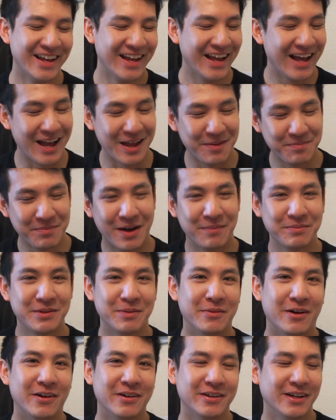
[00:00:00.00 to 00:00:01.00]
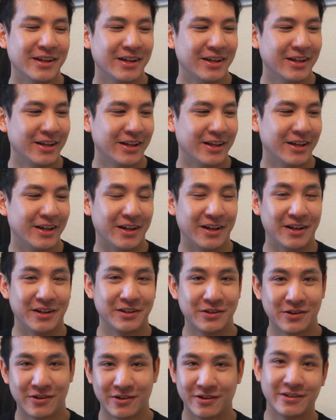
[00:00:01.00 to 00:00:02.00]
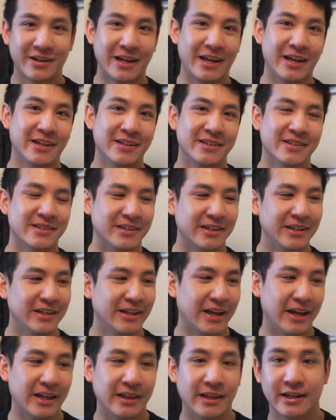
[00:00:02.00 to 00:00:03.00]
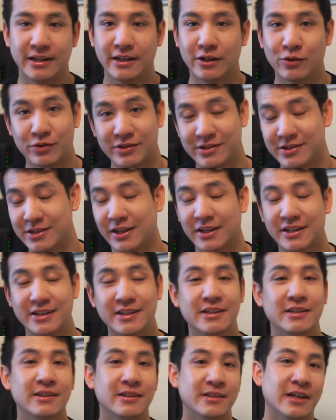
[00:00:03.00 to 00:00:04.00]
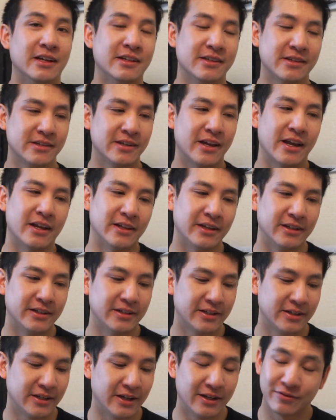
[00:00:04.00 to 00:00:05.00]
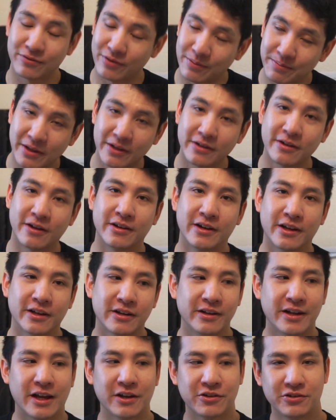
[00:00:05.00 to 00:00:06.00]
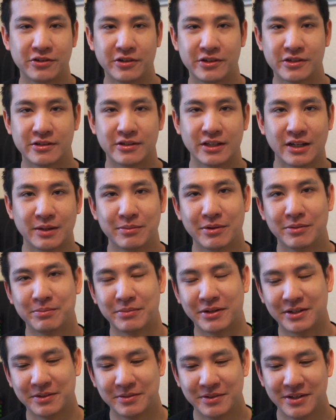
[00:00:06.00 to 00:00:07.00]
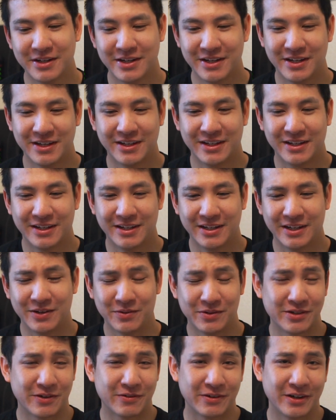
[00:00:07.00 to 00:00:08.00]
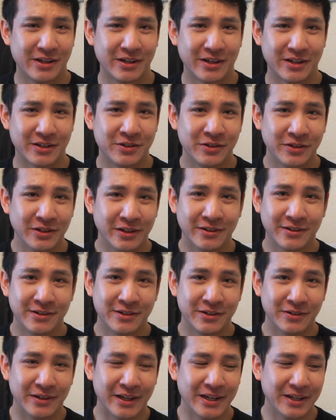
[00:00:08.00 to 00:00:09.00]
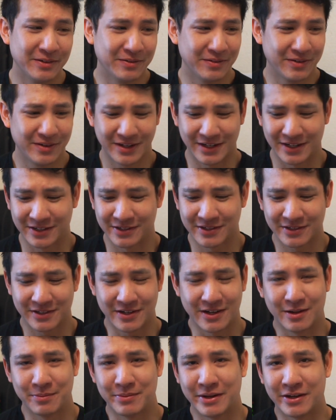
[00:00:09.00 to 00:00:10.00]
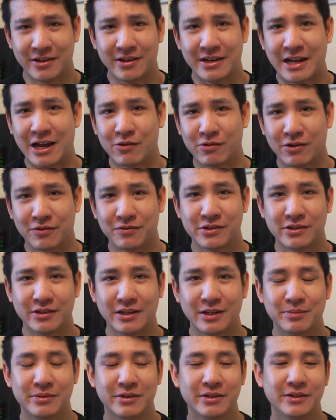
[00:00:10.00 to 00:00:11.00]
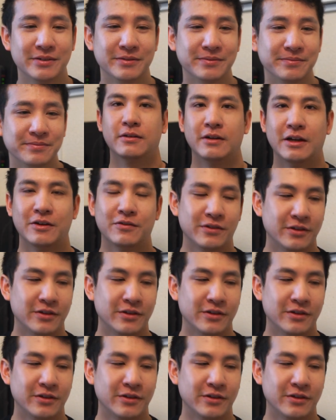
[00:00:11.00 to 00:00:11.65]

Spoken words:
I popped them on, turned on the ANC, and then it was like dead silent. And from then on, I can actually sleep, but it was already too little too late. I just got about an hour of sleep. And for